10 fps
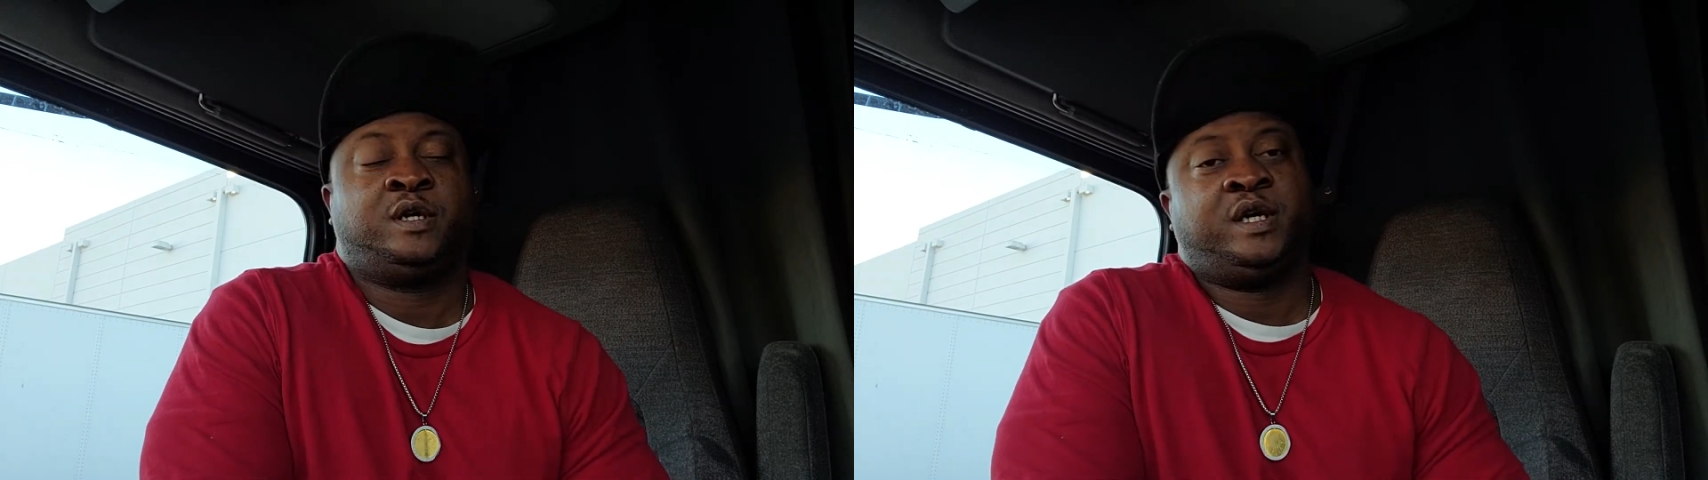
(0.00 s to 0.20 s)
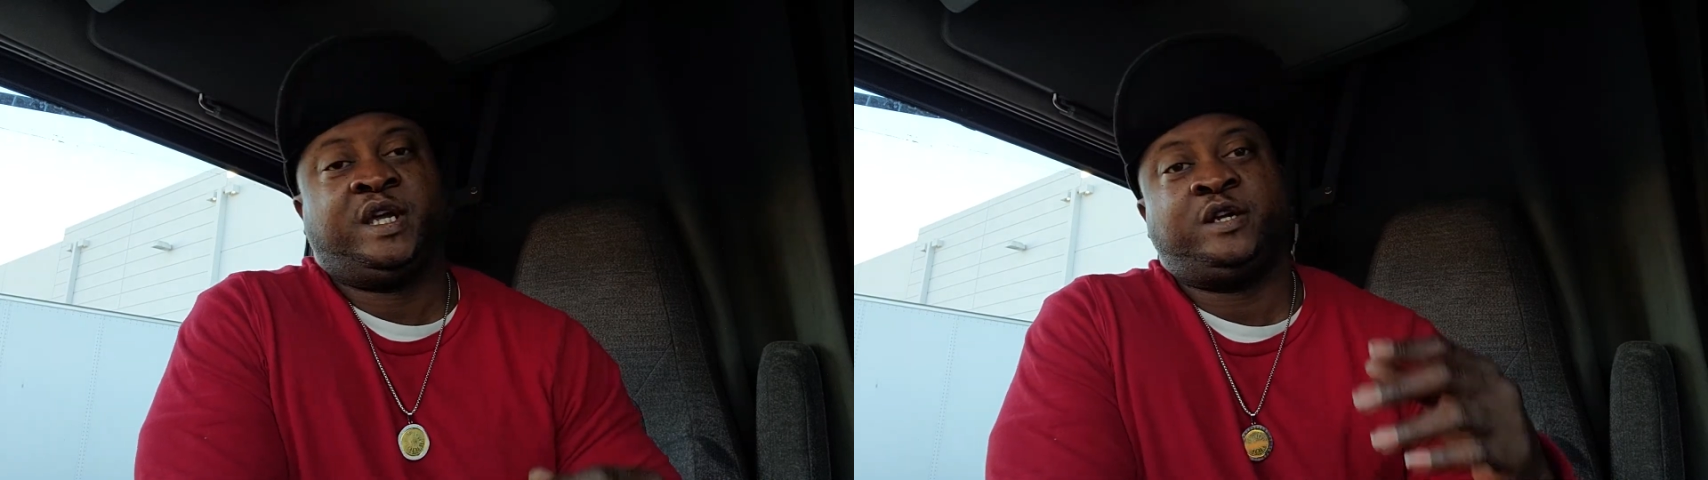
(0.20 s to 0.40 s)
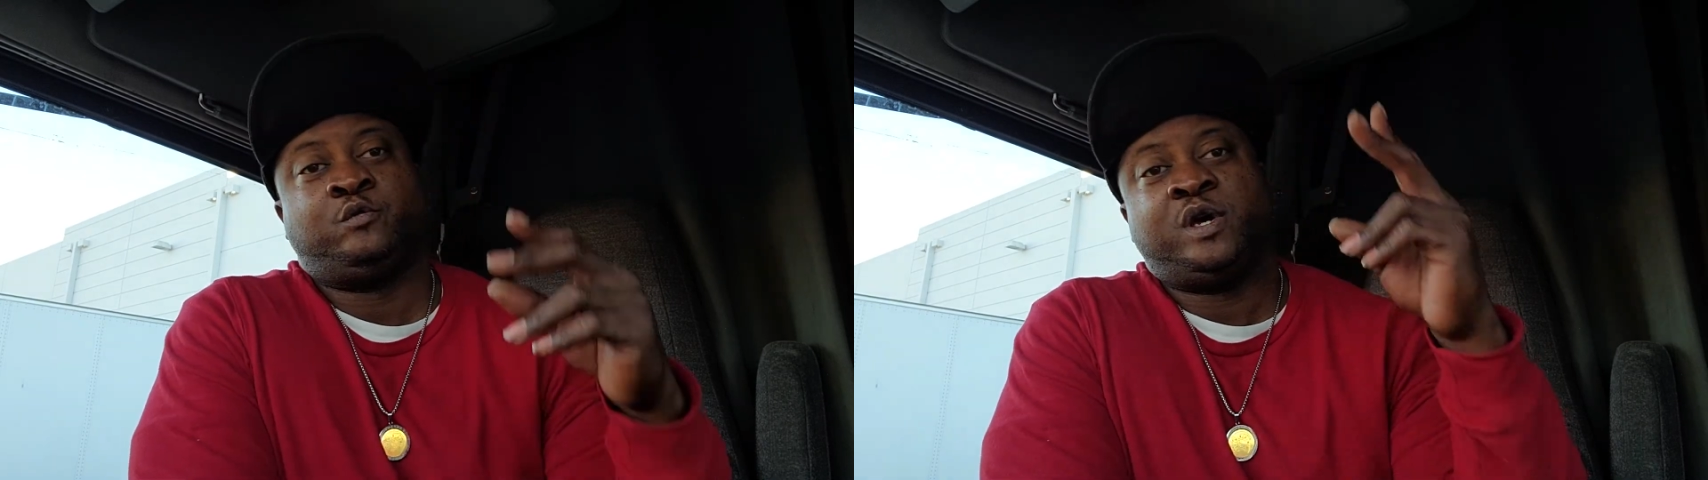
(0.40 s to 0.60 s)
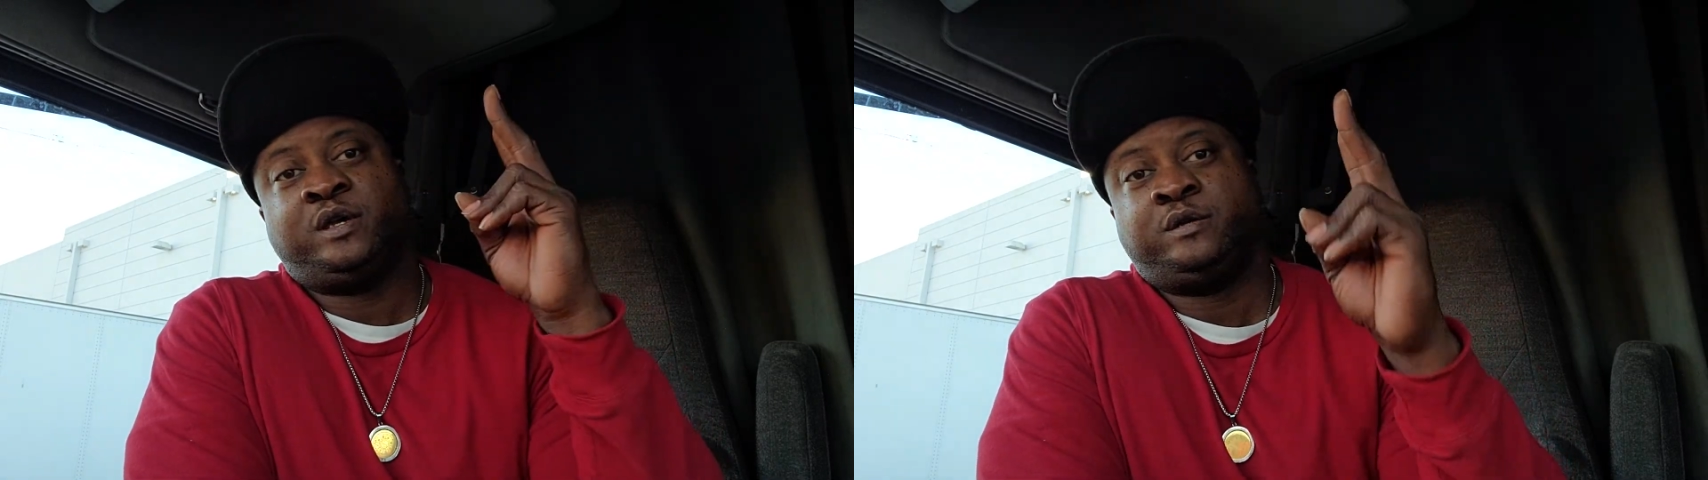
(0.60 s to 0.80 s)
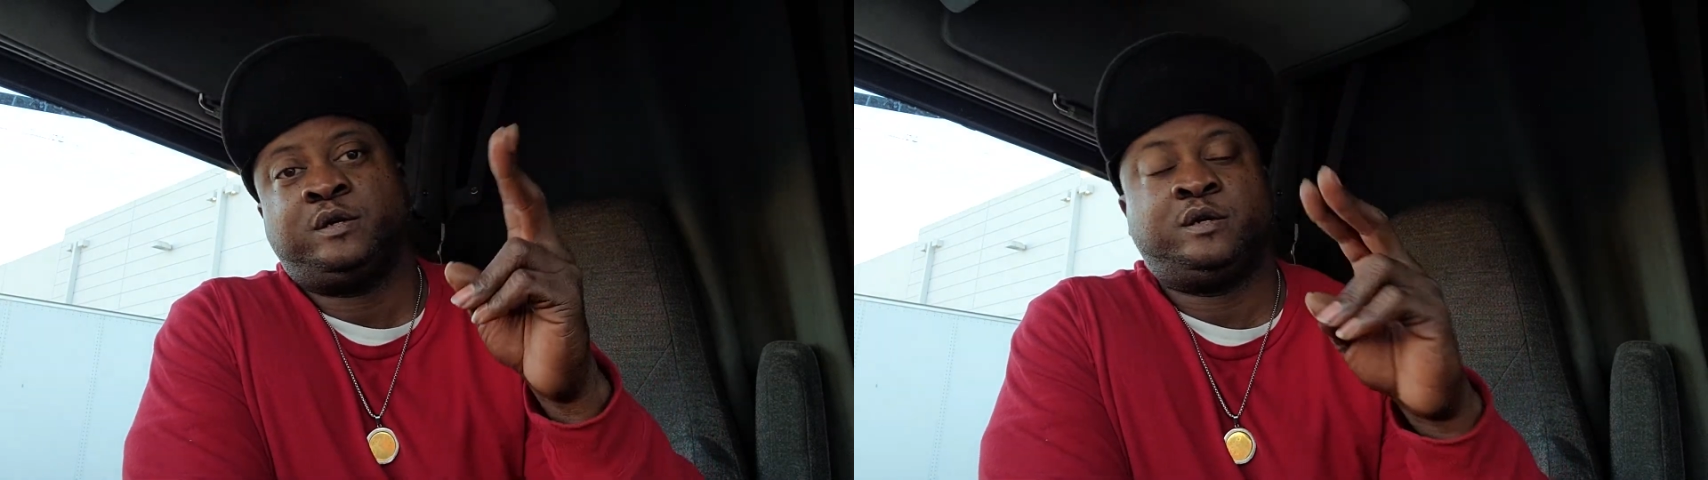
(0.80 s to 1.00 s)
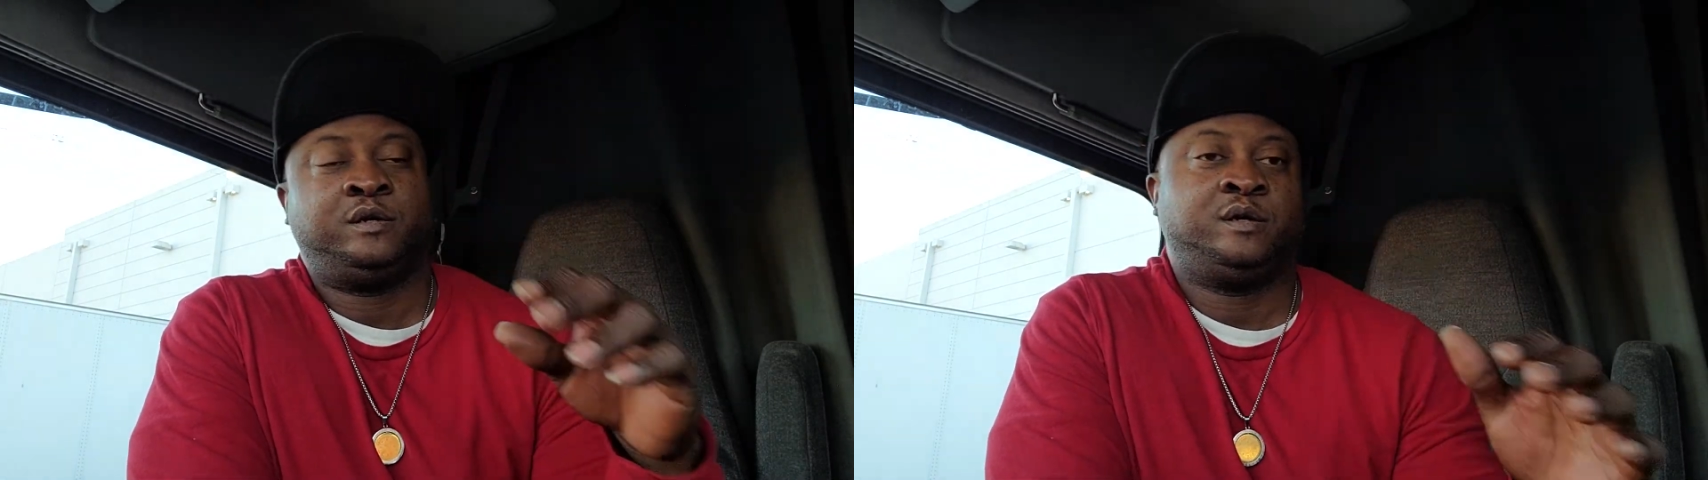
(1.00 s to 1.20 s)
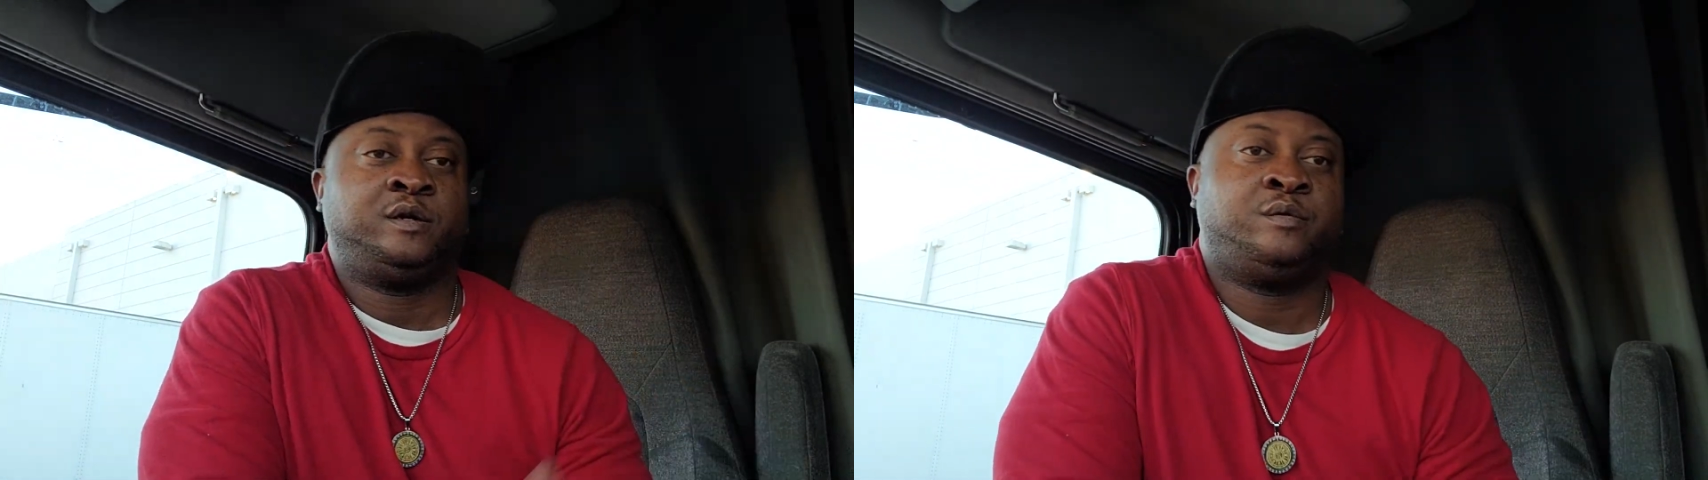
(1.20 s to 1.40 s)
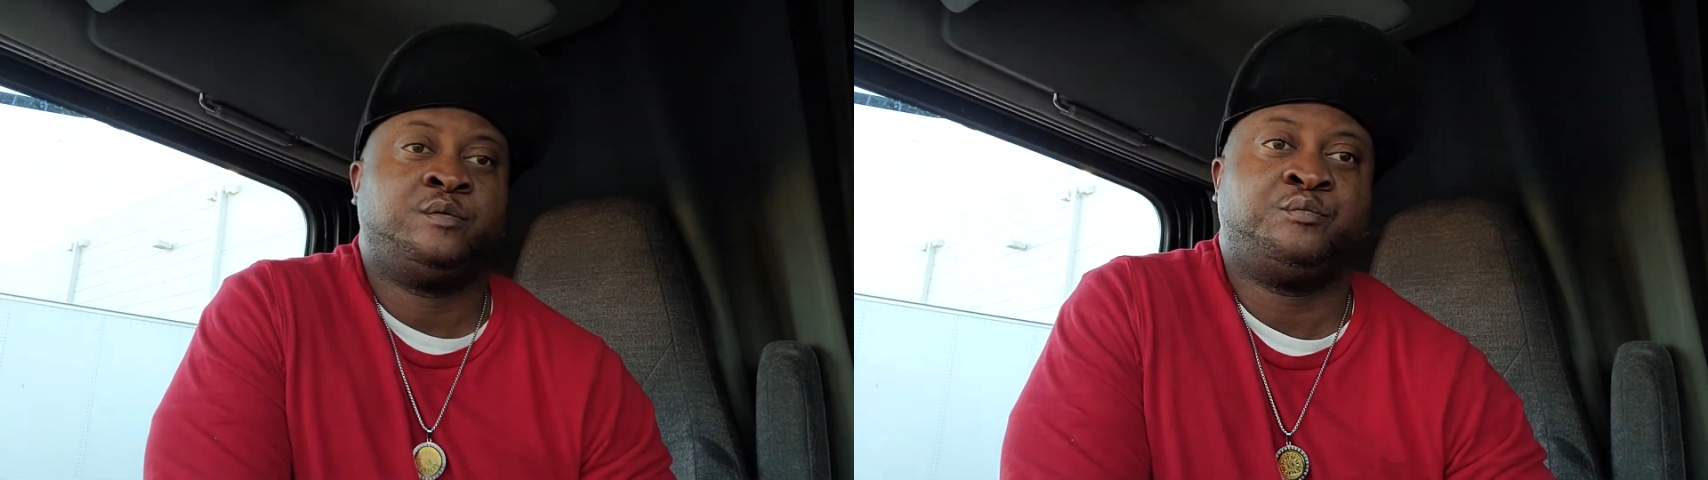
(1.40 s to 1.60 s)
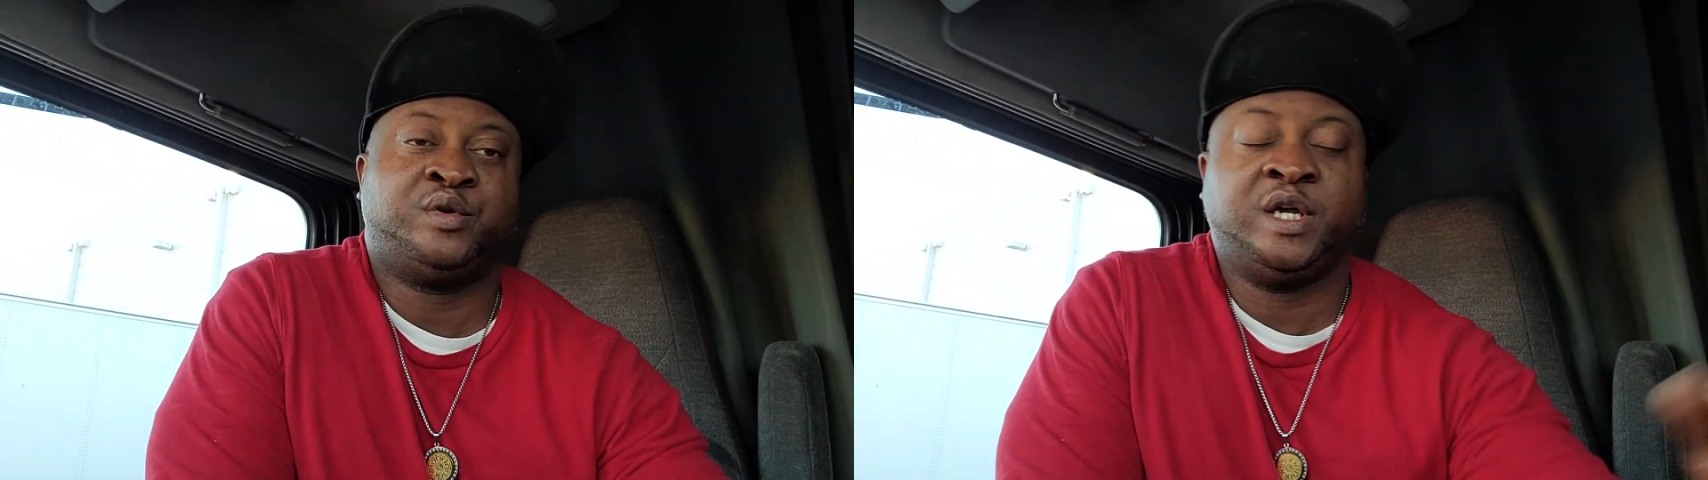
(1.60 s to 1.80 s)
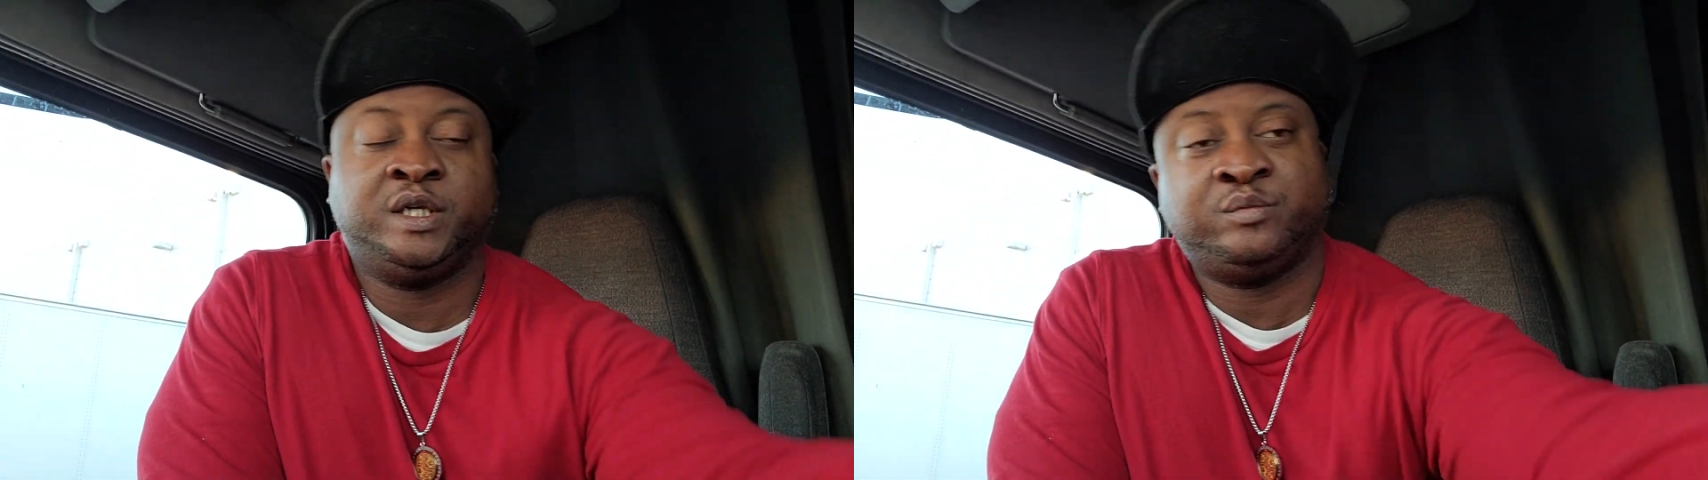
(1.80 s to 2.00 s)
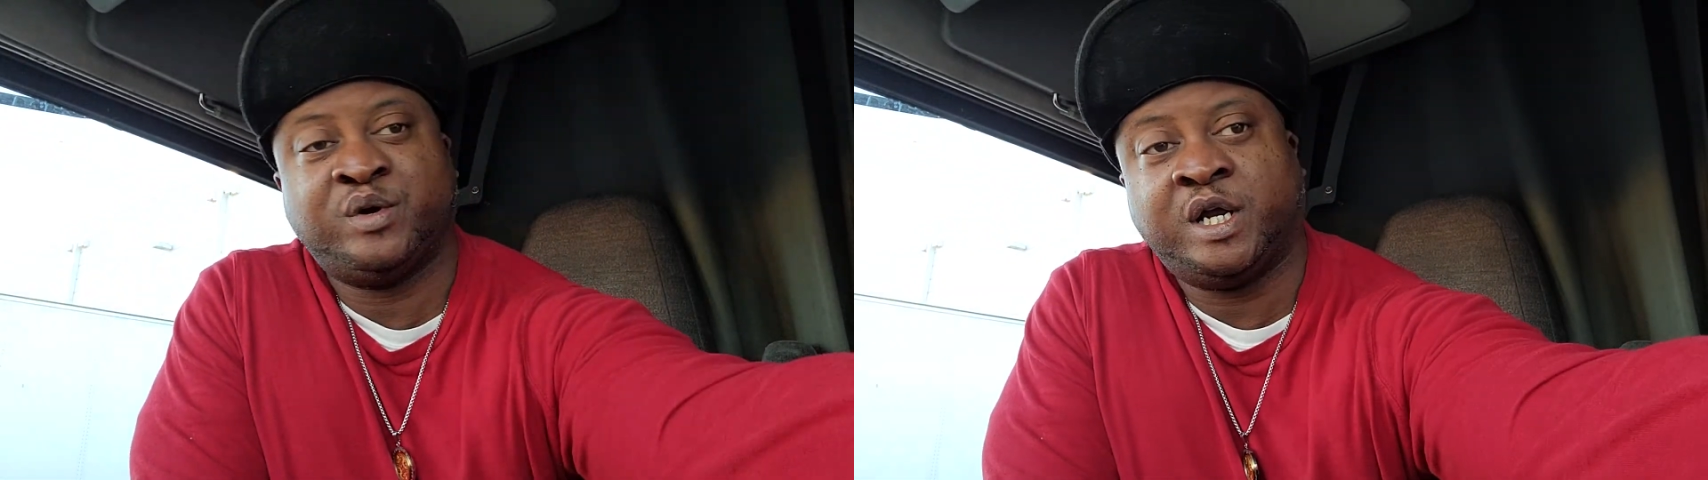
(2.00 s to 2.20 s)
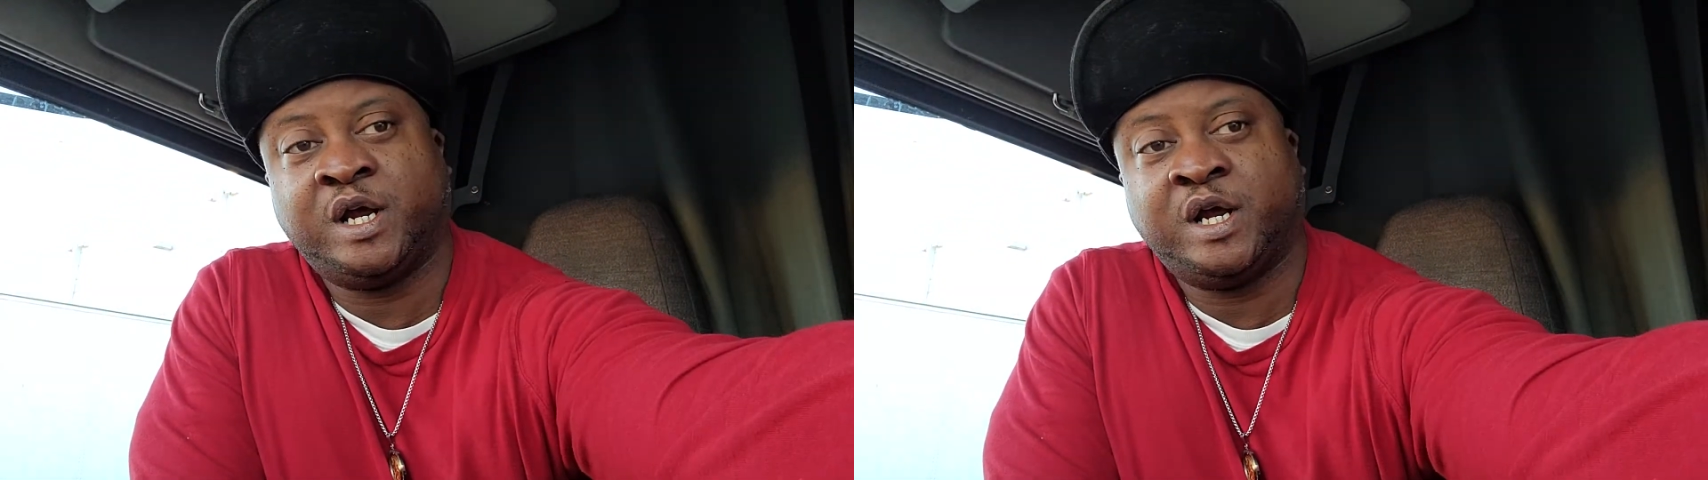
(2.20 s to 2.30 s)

Anyway, peace, Pan